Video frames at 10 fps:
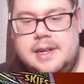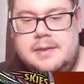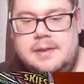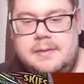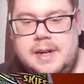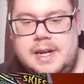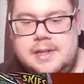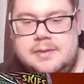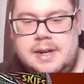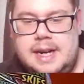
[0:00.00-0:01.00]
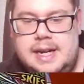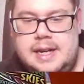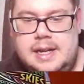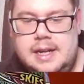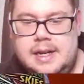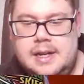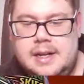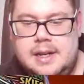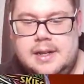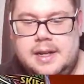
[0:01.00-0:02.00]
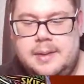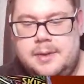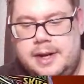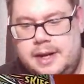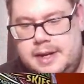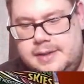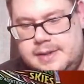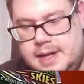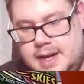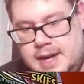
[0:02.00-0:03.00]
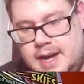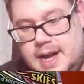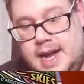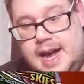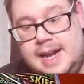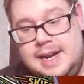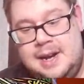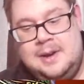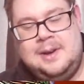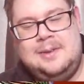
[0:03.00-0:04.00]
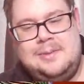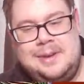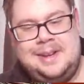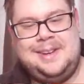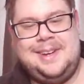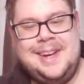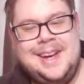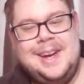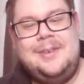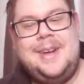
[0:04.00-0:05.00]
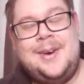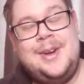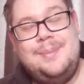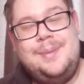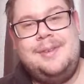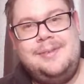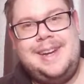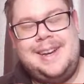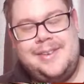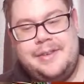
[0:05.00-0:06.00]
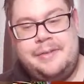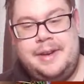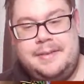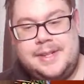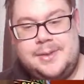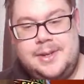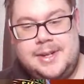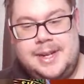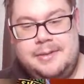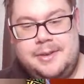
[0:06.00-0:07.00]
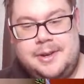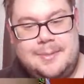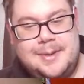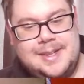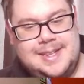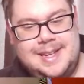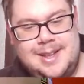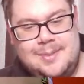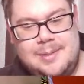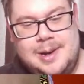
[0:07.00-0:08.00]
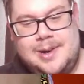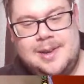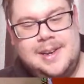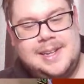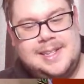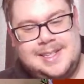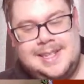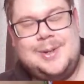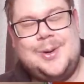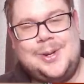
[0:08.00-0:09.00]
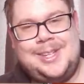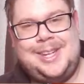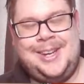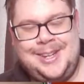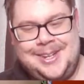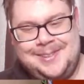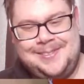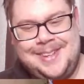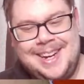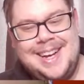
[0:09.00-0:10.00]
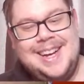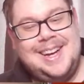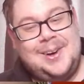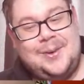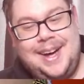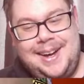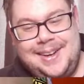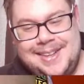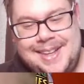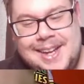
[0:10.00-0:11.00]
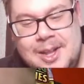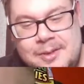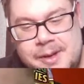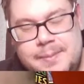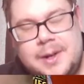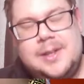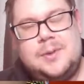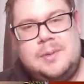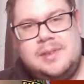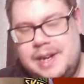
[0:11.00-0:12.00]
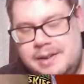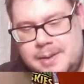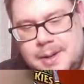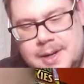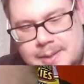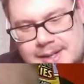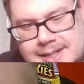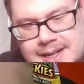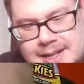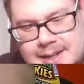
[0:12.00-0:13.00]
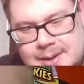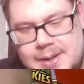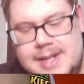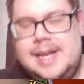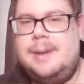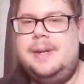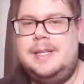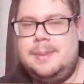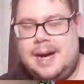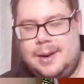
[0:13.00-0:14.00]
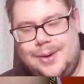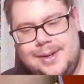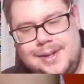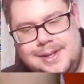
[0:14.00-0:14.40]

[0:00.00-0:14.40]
reverse rare. Looking pretty good. And we got an Umbreon V, not the VMAX we were looking for, but still Umbreon, still awesome. Well, I love Umbreon, it's one of my favorite Pokemon, so always happy to pack one.